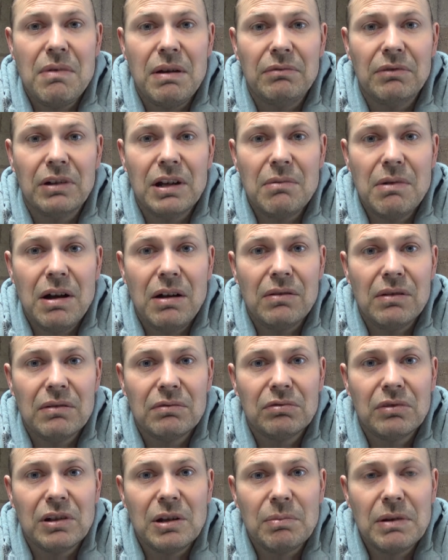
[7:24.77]
went really well. I
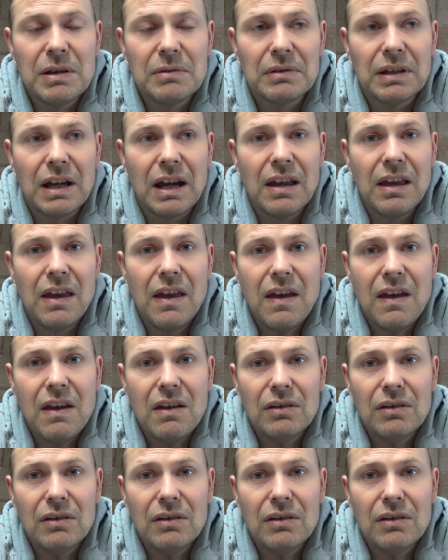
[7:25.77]
was really pleased with that.